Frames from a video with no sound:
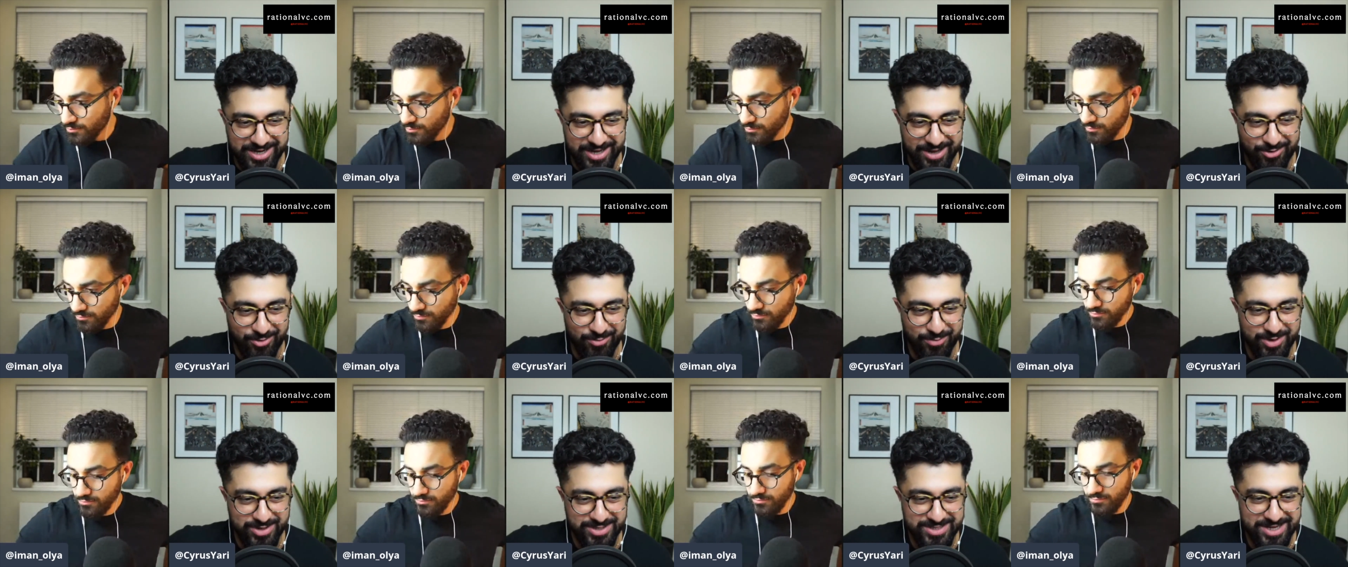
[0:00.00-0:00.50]
Speaker 1: it
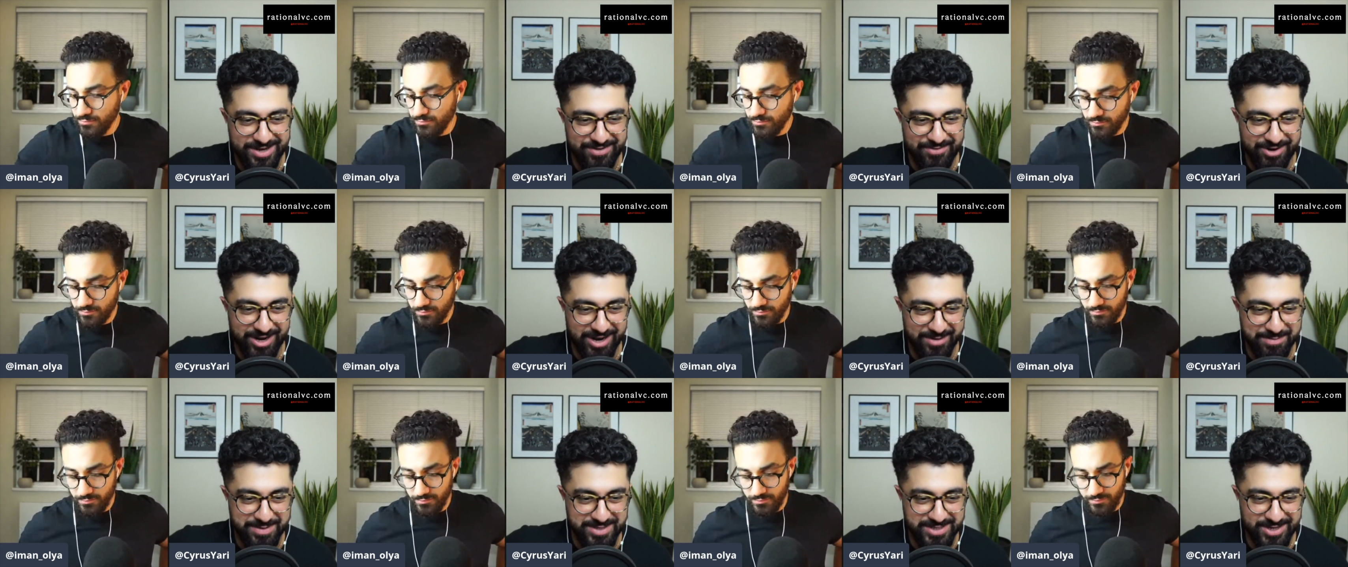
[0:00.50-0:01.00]
almost every
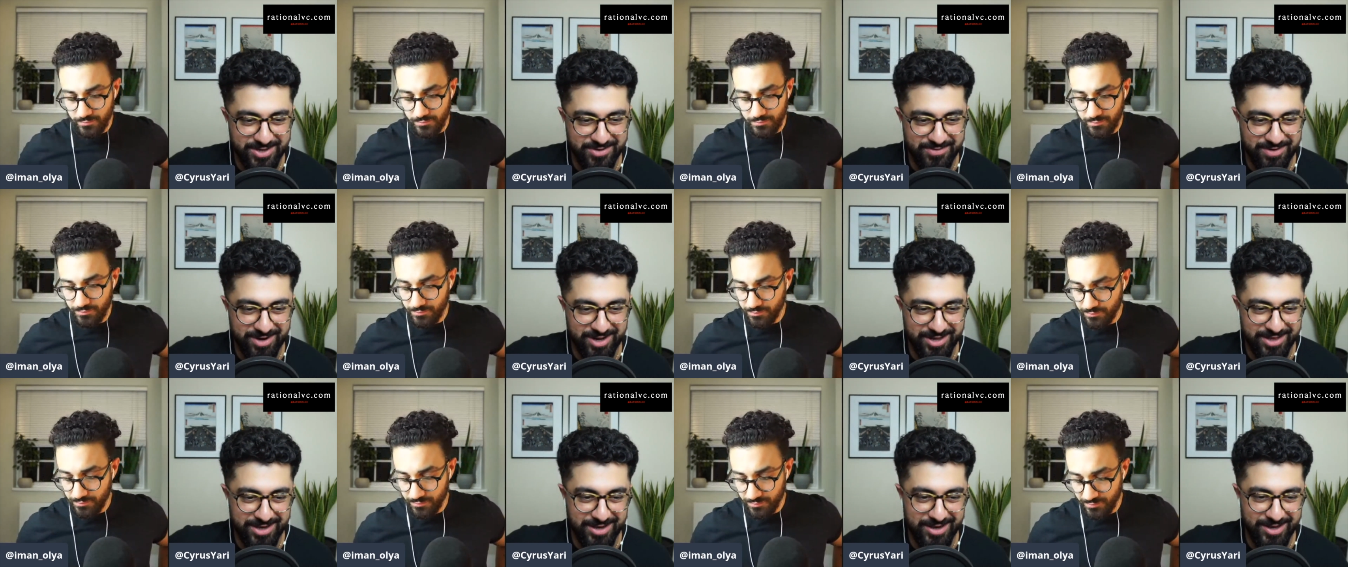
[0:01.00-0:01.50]
episode for
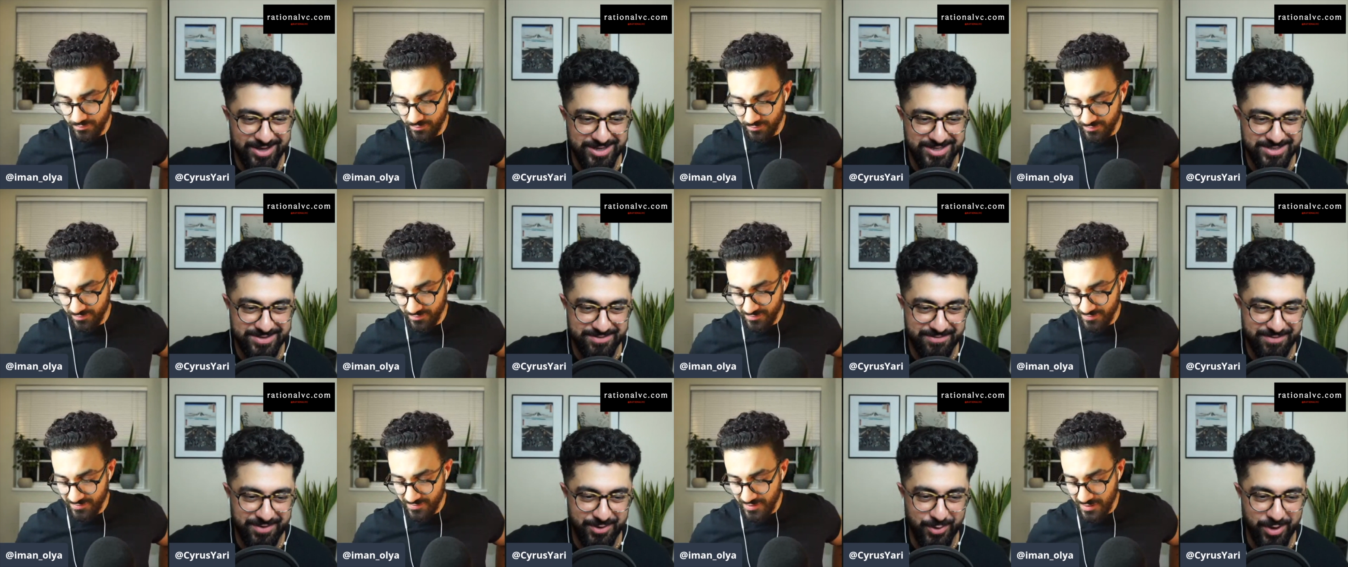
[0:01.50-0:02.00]
like the last
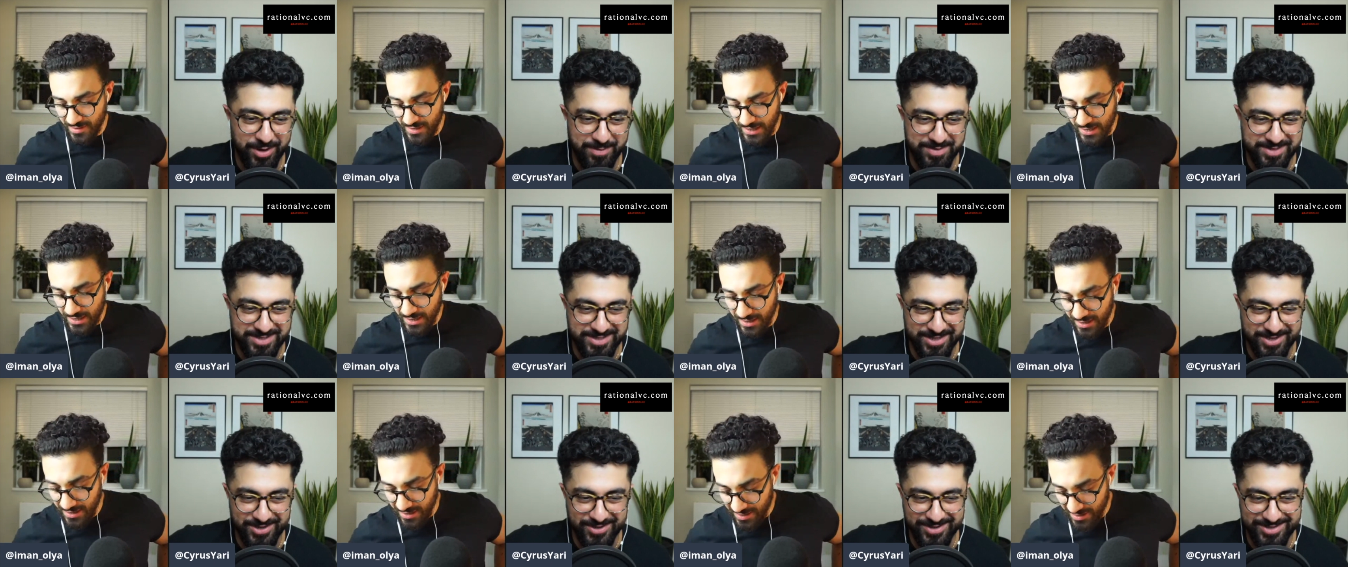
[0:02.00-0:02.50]
few
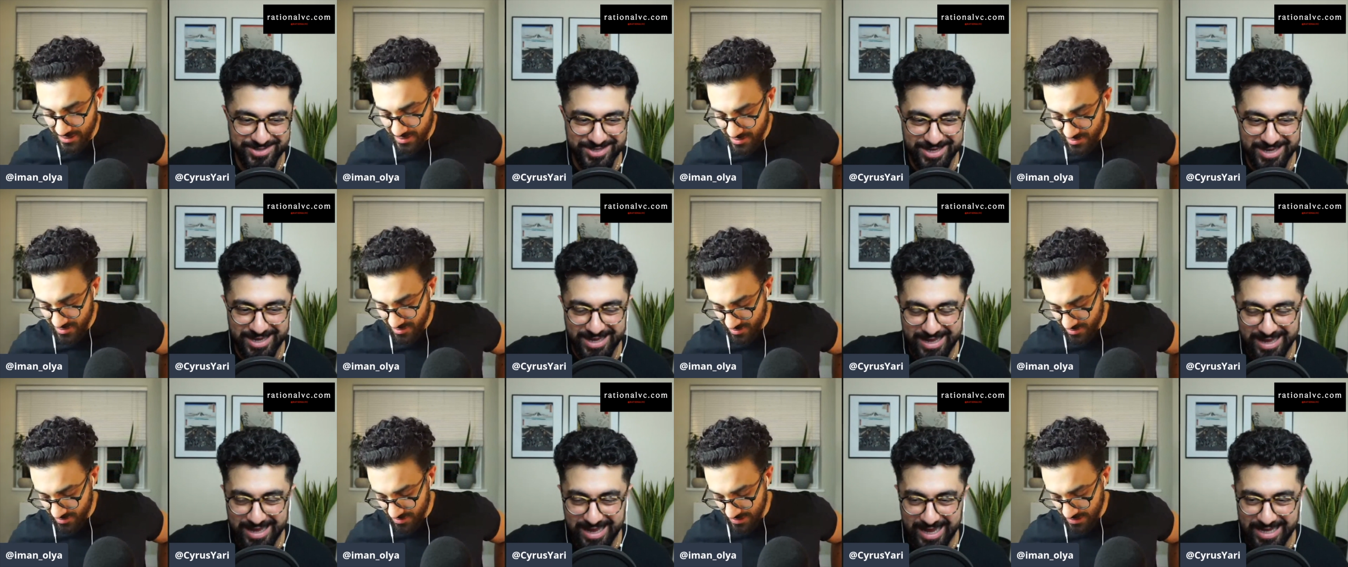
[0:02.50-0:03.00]
episodes,
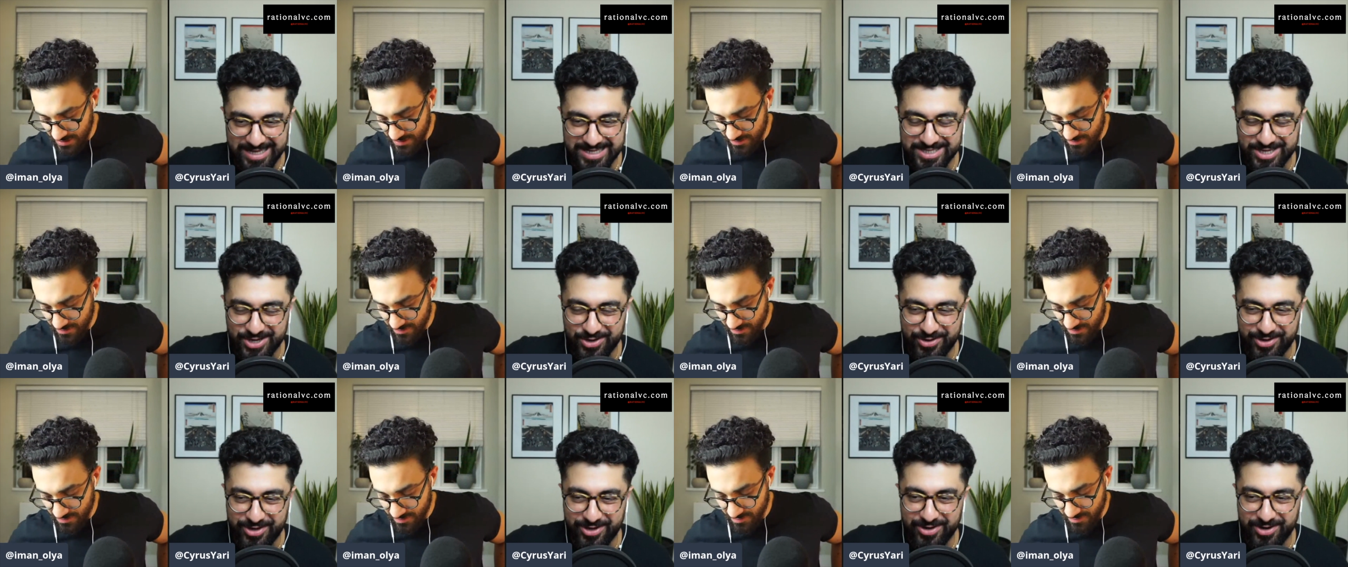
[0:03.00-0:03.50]

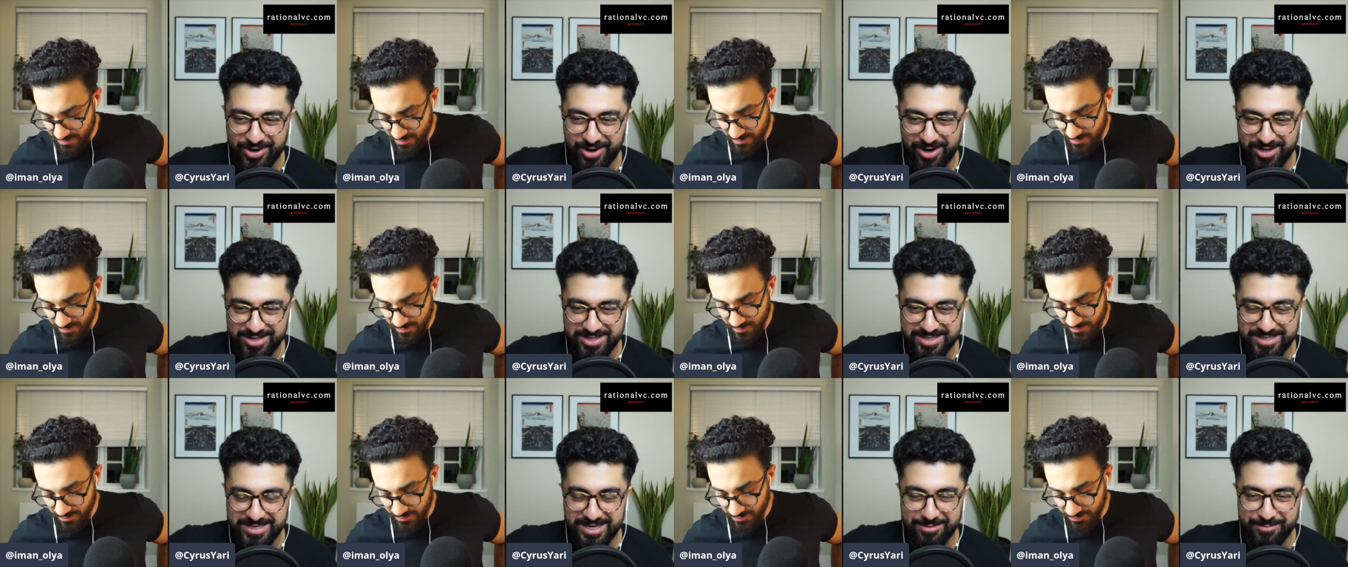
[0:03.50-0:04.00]
Antonio
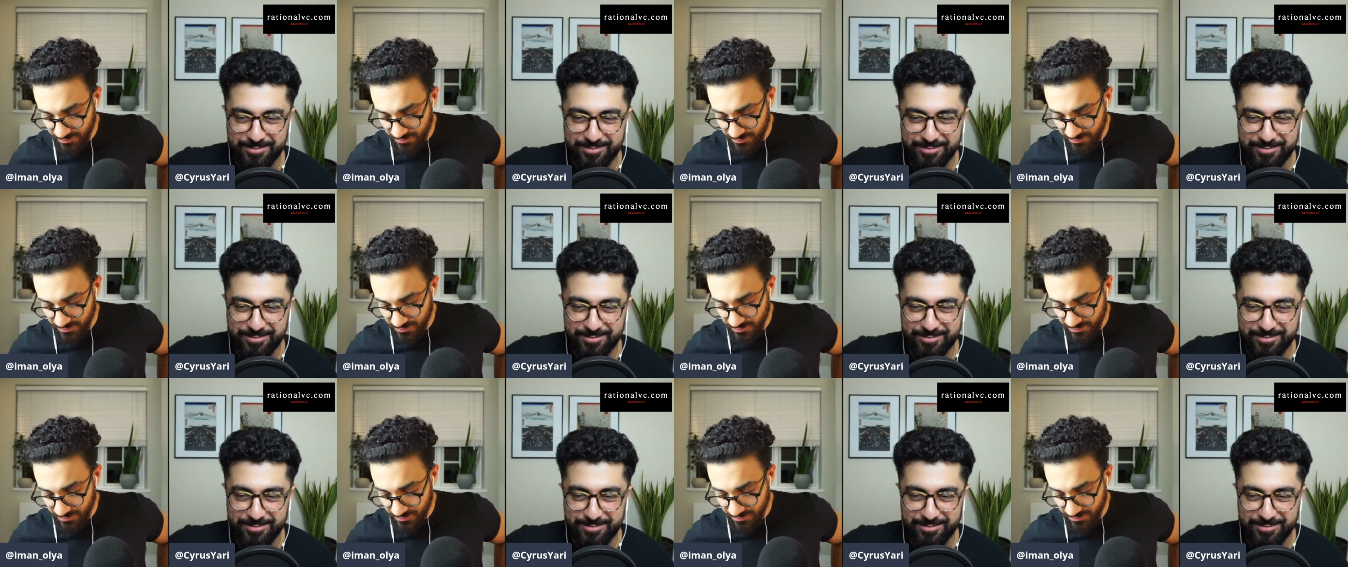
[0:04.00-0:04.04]
Garcia